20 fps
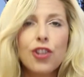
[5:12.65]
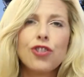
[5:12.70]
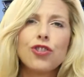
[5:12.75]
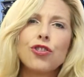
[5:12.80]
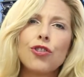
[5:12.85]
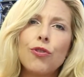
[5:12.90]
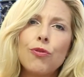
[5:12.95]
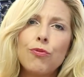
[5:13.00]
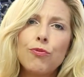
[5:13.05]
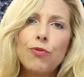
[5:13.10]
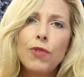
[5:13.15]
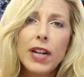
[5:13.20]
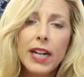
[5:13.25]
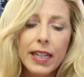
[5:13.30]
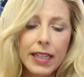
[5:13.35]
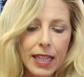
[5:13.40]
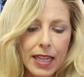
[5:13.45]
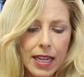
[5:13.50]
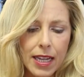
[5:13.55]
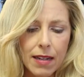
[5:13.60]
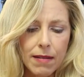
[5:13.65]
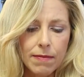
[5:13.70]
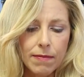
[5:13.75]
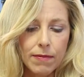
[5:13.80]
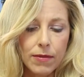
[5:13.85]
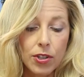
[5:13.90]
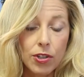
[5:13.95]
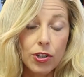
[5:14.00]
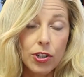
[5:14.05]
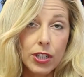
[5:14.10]
So really,
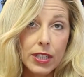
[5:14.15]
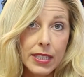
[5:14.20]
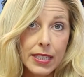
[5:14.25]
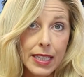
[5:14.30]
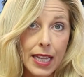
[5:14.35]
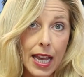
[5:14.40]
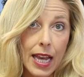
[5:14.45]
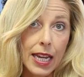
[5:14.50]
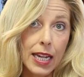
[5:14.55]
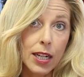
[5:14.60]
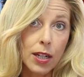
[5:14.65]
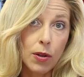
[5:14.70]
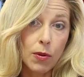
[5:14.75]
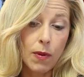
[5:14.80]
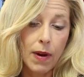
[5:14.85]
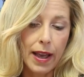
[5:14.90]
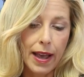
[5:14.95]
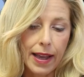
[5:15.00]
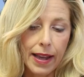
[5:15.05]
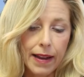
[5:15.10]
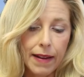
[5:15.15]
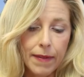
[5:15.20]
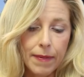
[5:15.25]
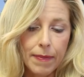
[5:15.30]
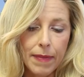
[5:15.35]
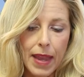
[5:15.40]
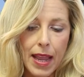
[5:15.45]
you could say in a way